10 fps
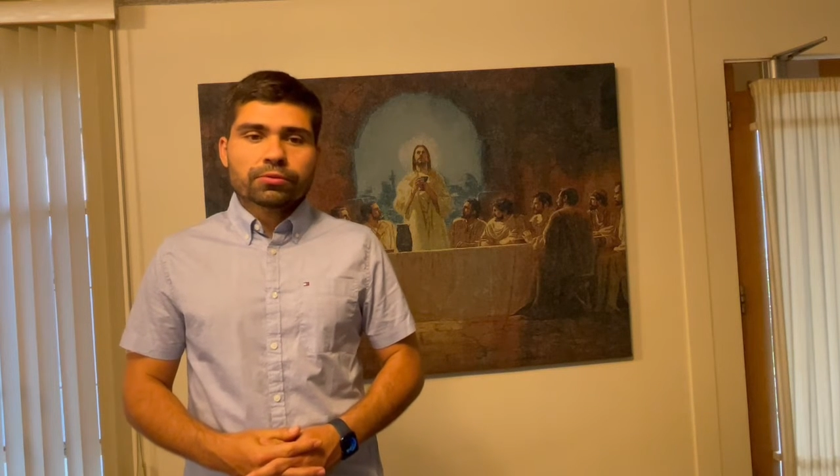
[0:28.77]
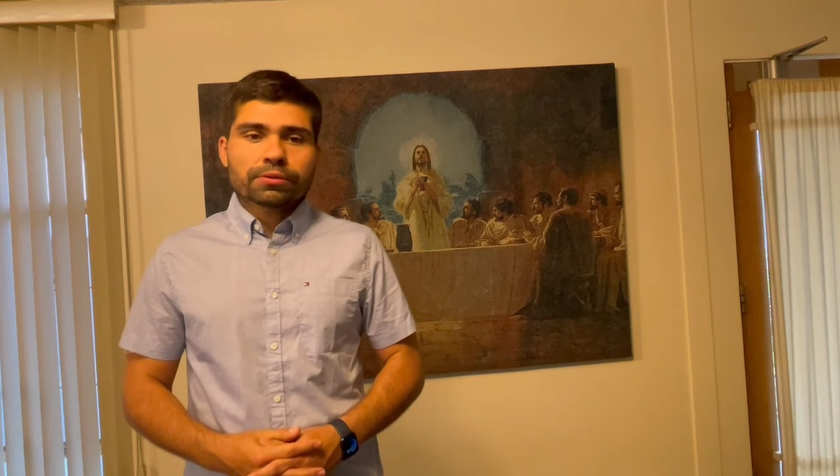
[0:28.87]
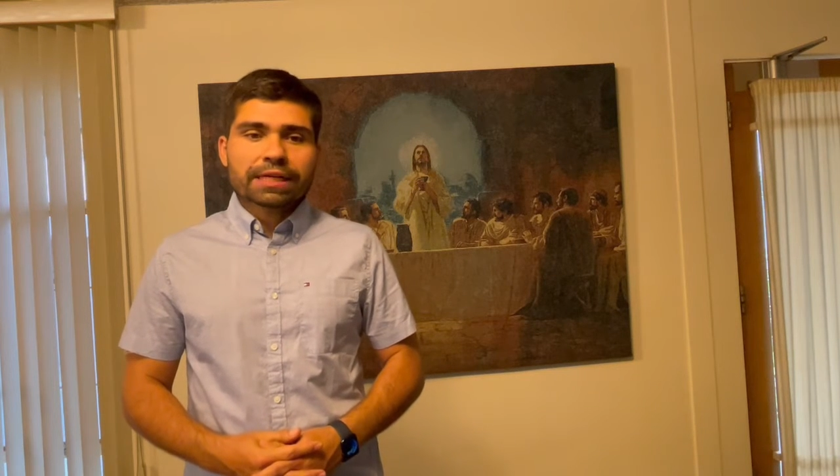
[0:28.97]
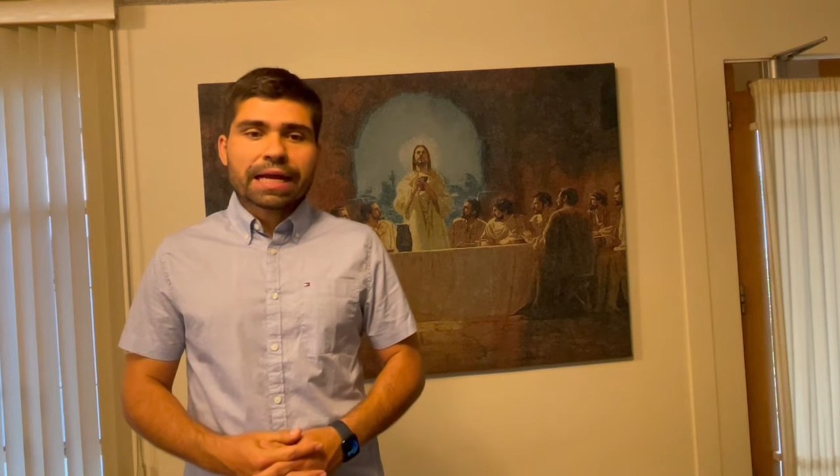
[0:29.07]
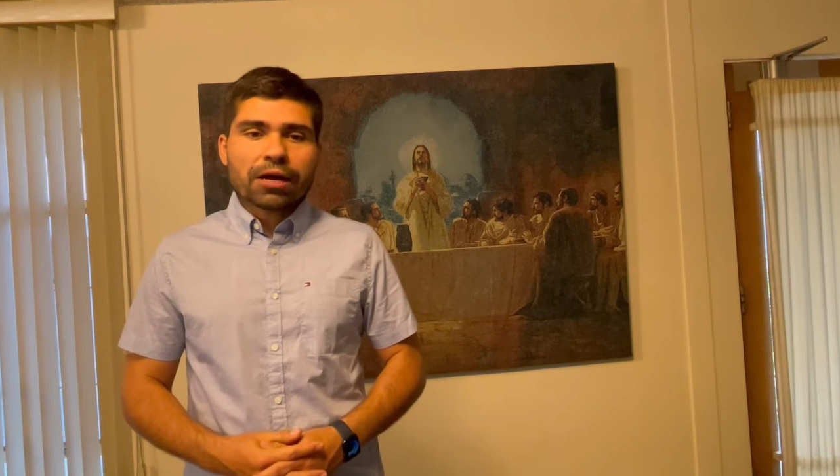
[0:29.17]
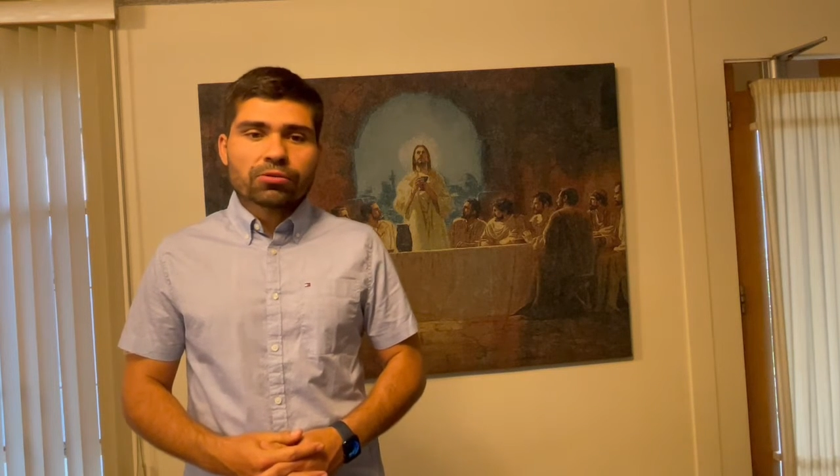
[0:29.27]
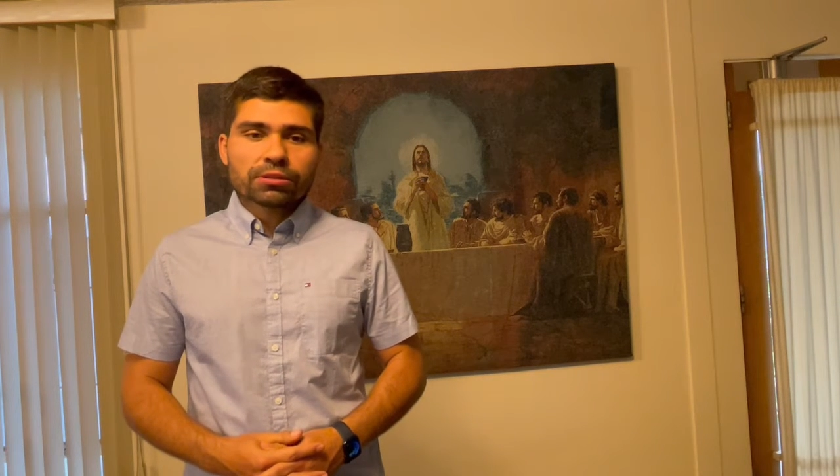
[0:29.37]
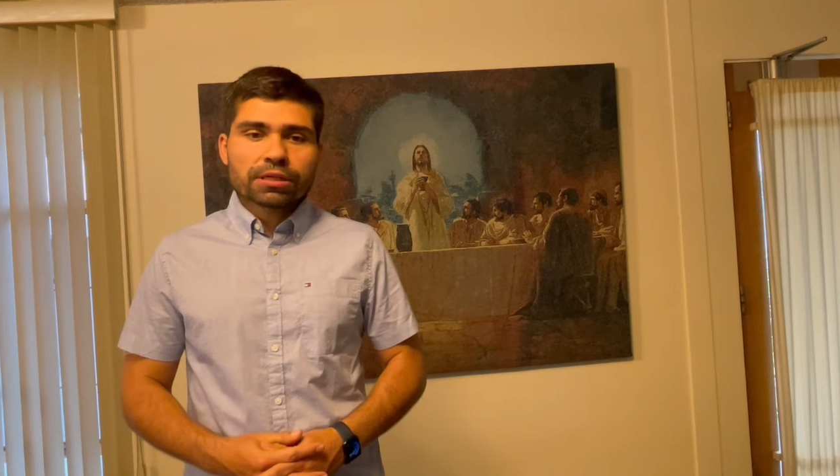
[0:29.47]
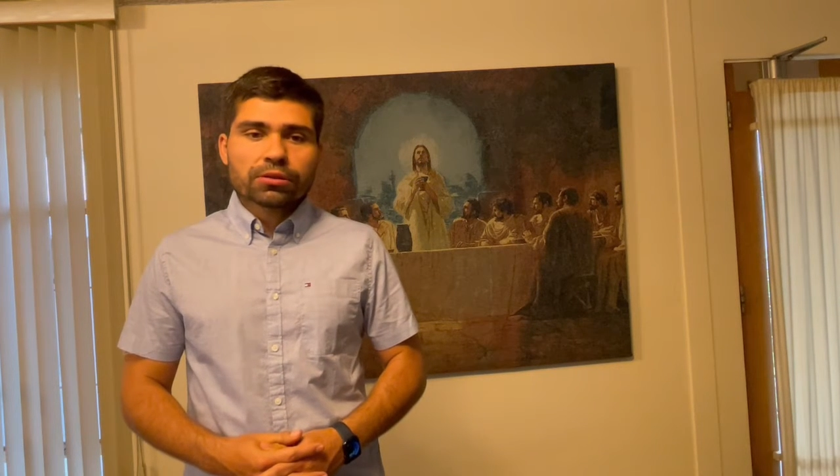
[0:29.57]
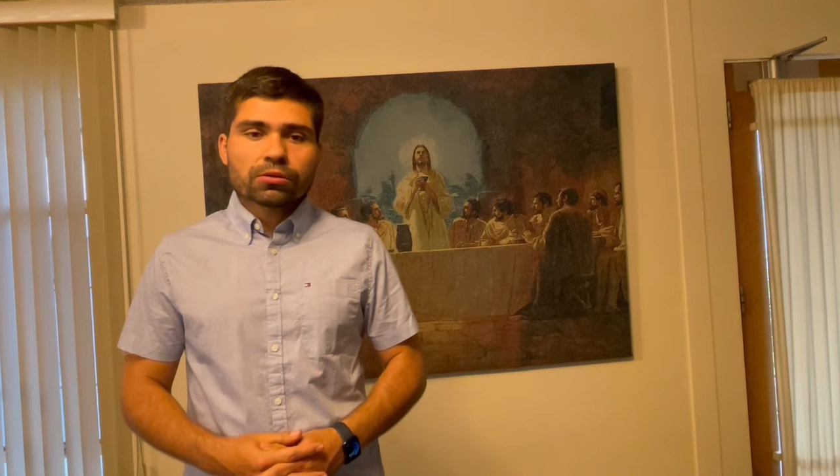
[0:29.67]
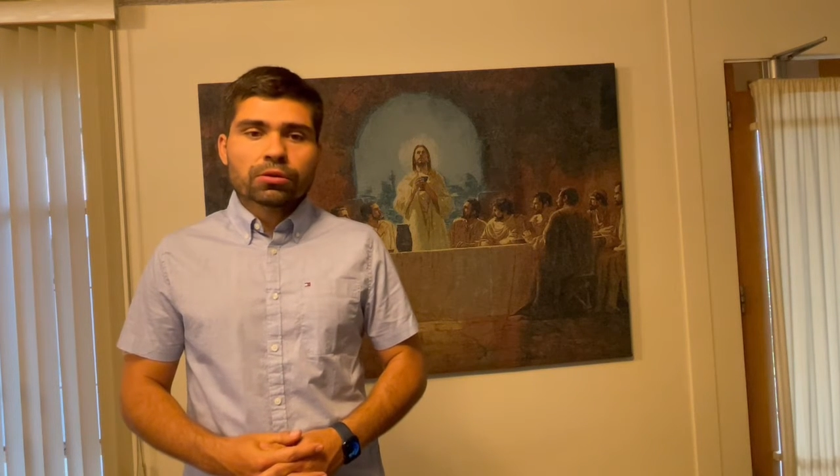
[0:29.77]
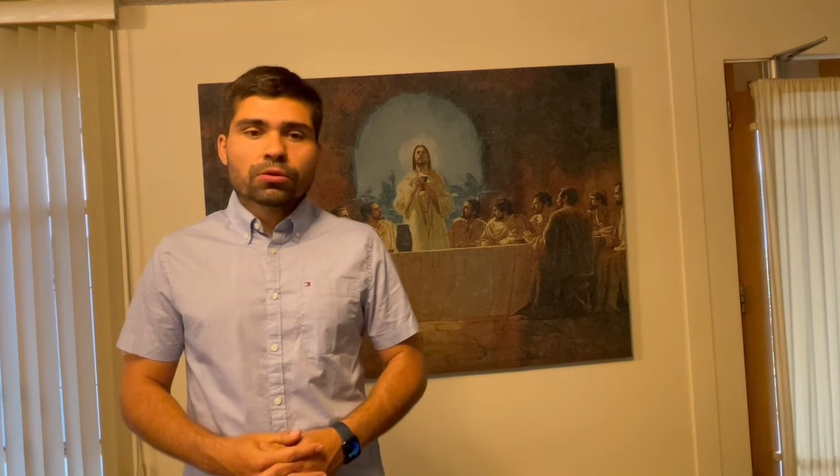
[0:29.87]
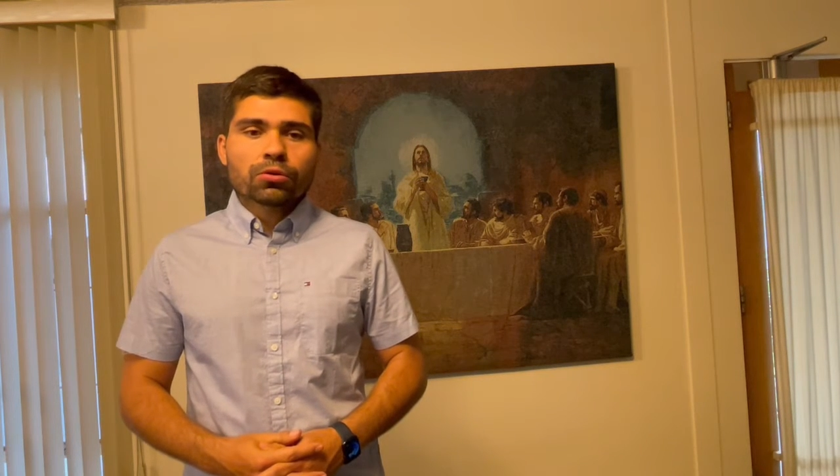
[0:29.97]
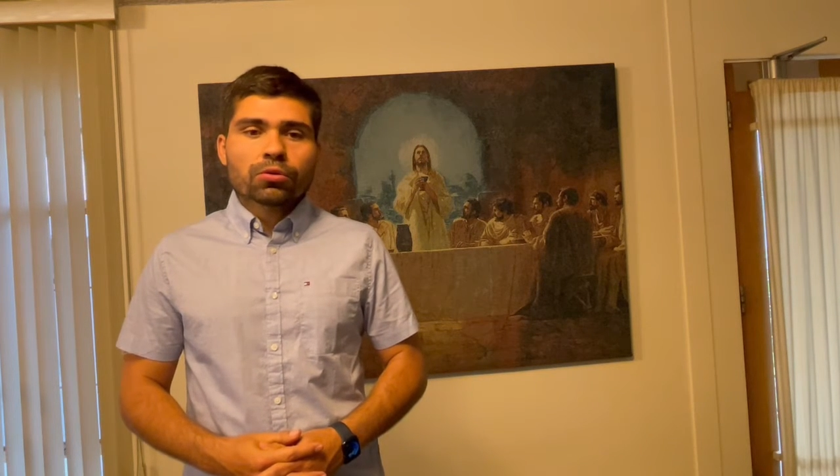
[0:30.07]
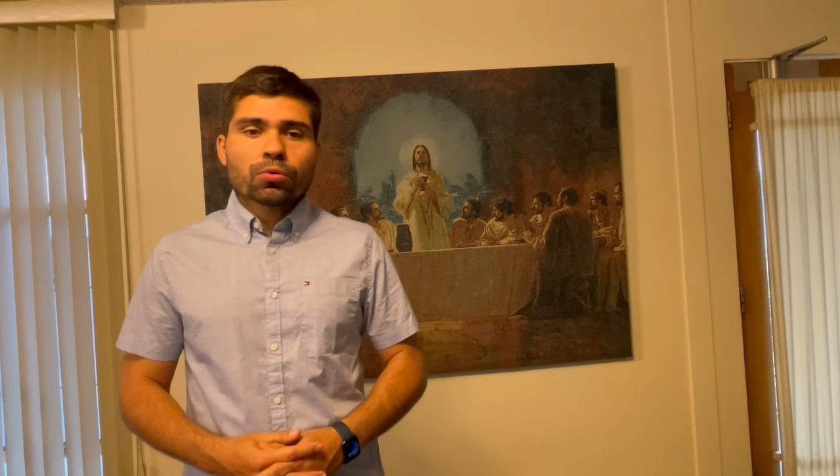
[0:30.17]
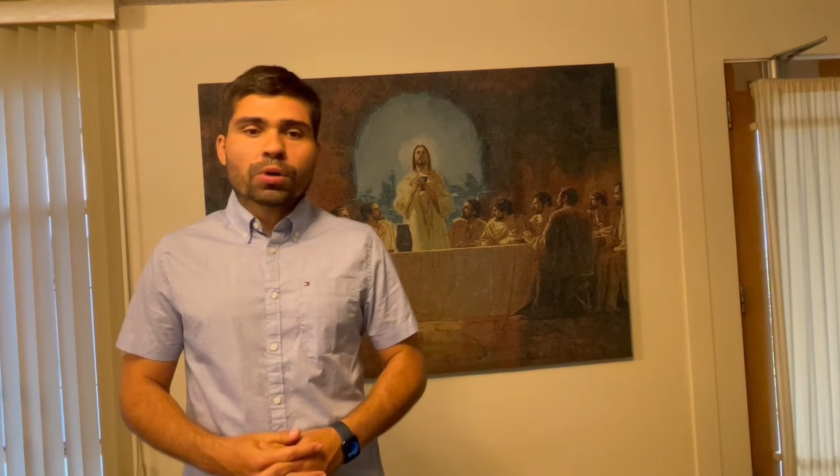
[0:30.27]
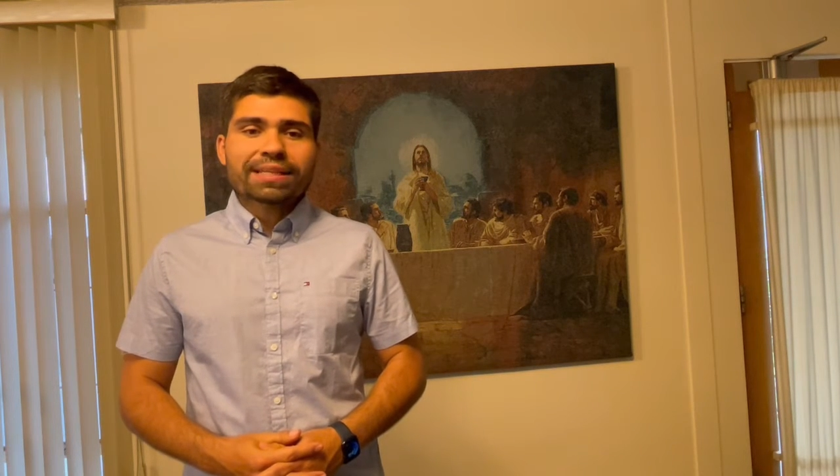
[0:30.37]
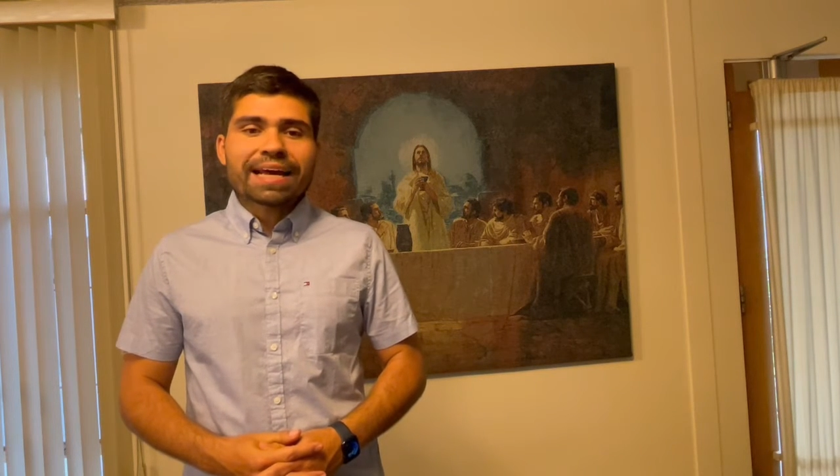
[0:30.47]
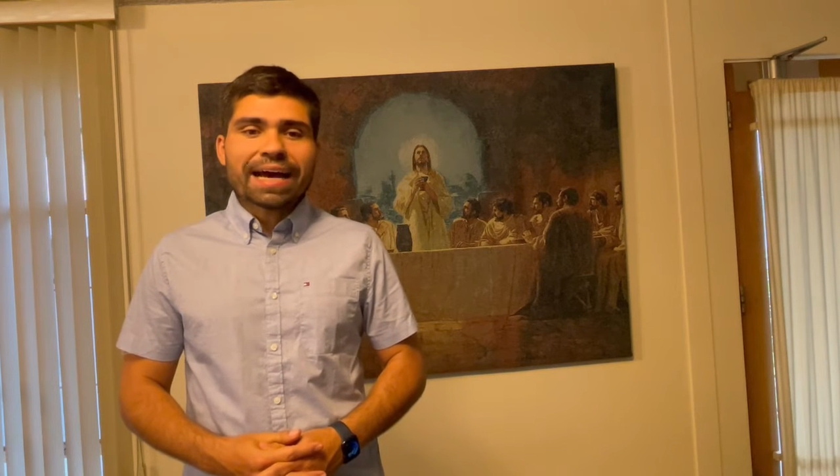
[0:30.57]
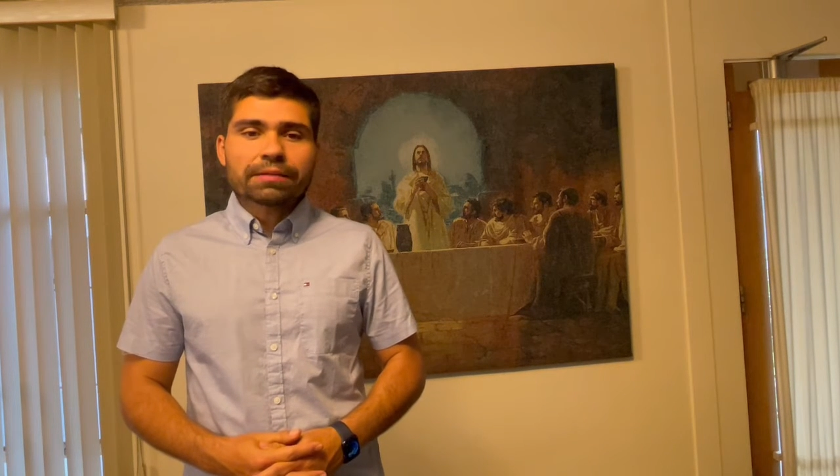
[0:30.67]
recounted
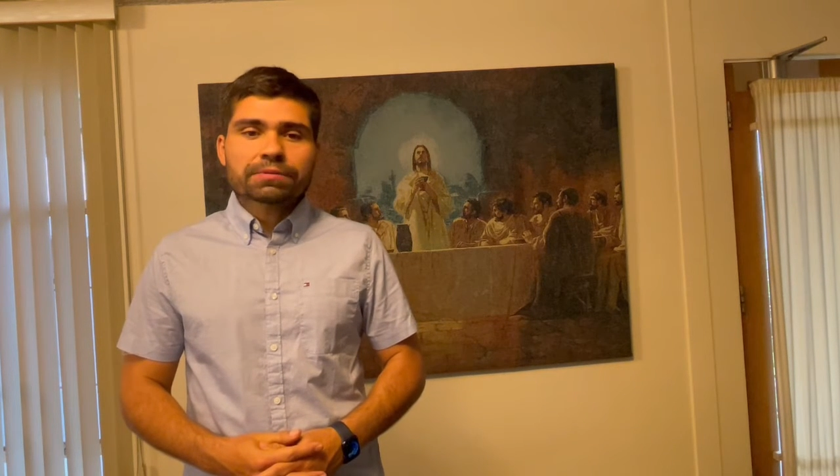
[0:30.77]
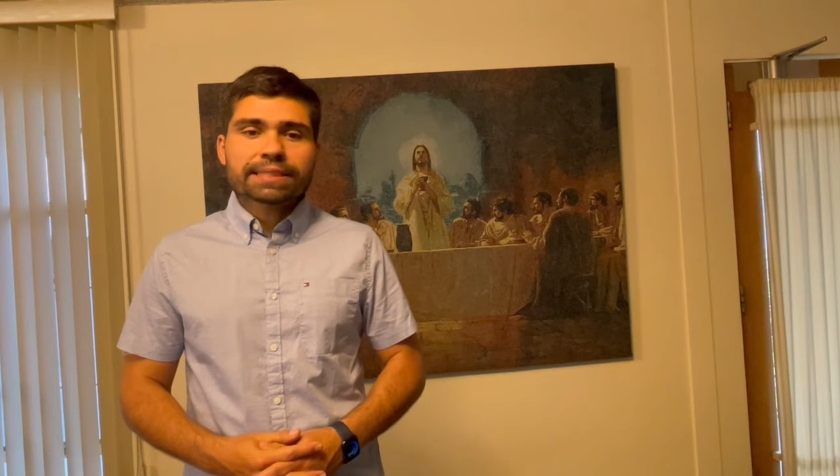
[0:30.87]
what had